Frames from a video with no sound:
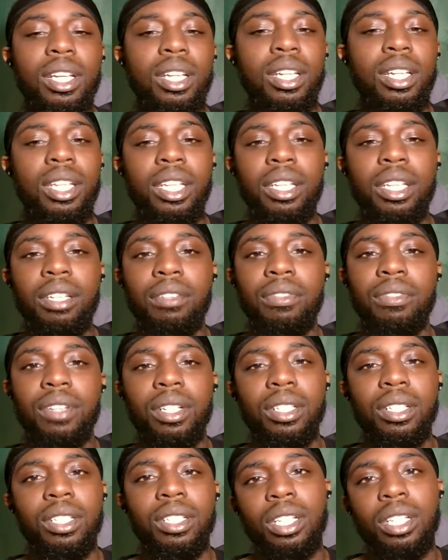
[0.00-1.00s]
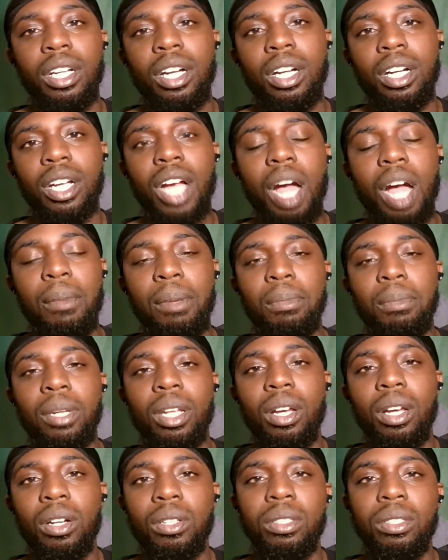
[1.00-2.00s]
leave a comment
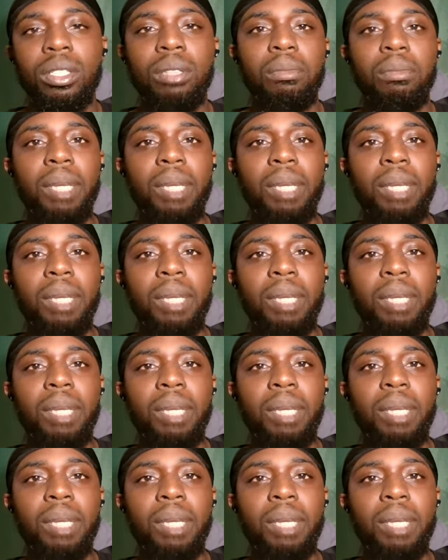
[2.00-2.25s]
below.